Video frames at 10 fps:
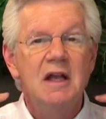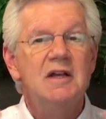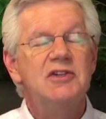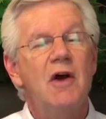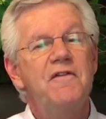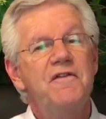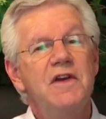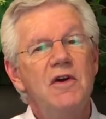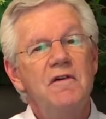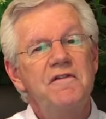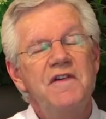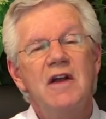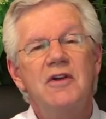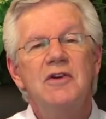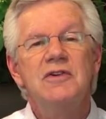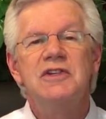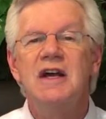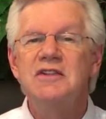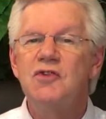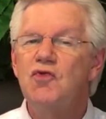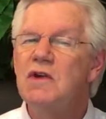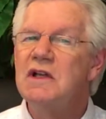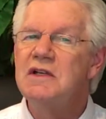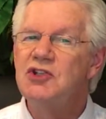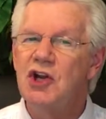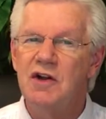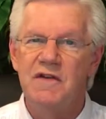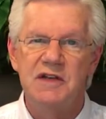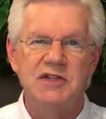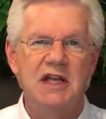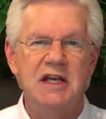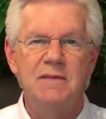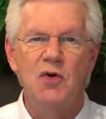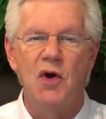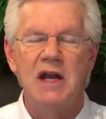So fear of failure doesn't really serve us anymore.